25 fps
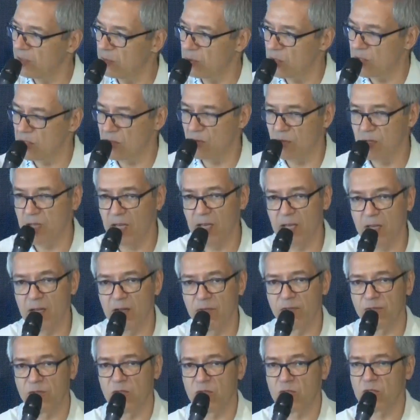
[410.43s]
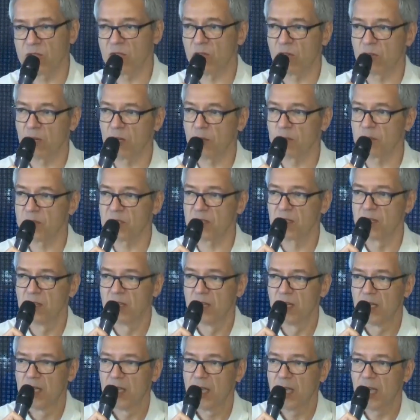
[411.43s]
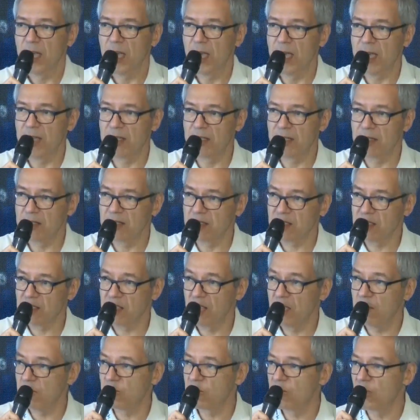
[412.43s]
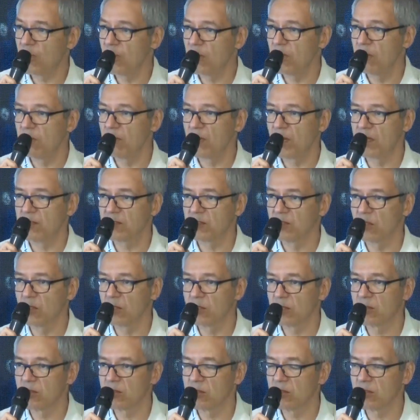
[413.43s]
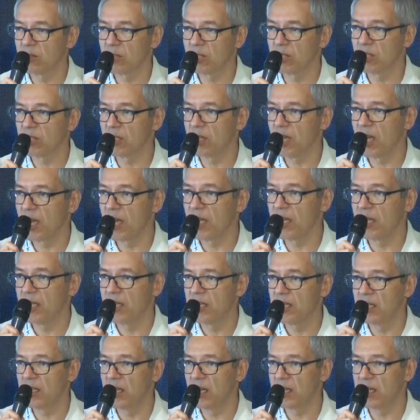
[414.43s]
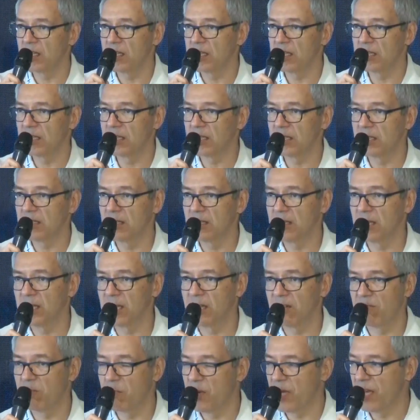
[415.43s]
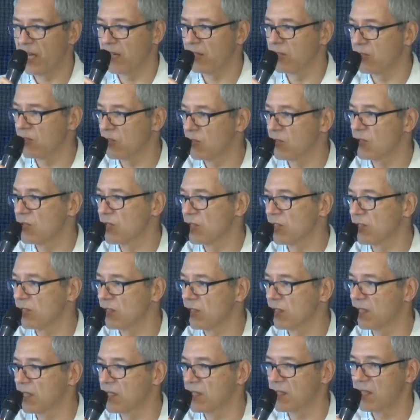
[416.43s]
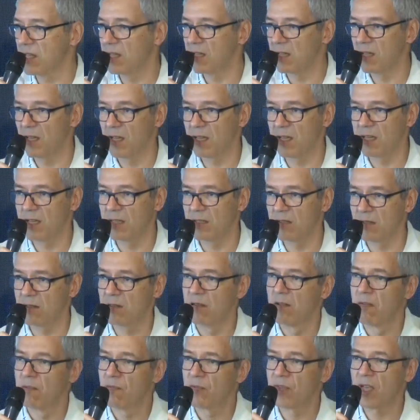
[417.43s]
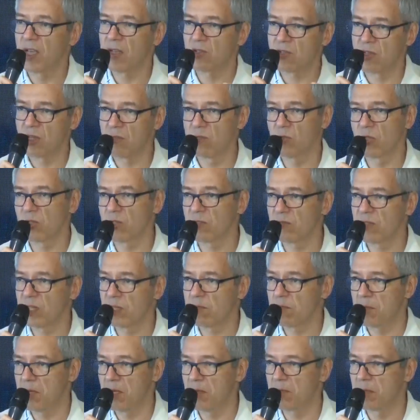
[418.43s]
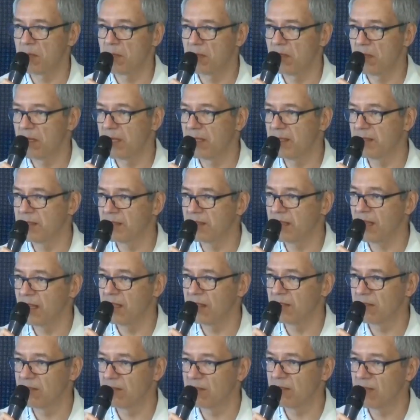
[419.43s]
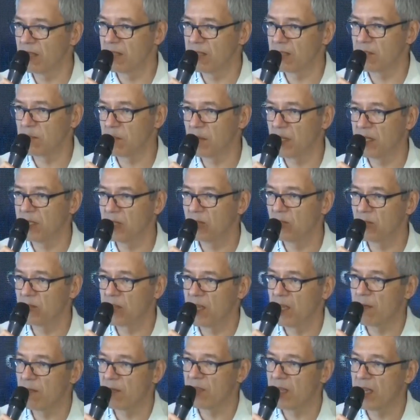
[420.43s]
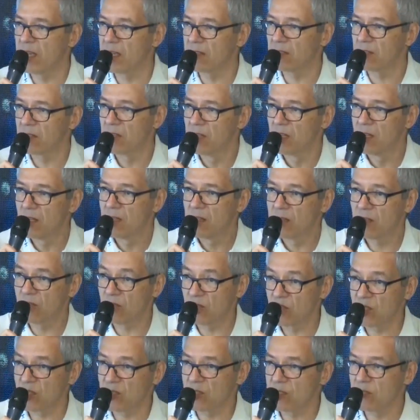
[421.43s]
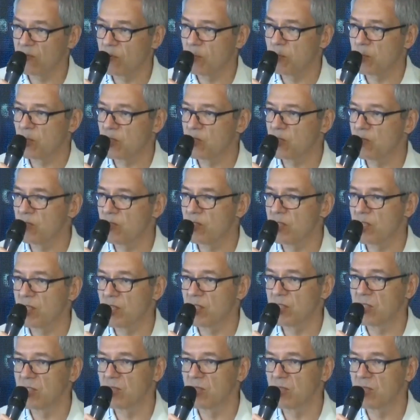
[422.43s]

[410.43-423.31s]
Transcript: I was looking at a few startups, and at the same time, I thought, look, I can give back to a certain extent. I can actually motivate people and explain to them that there is lots of opportunity.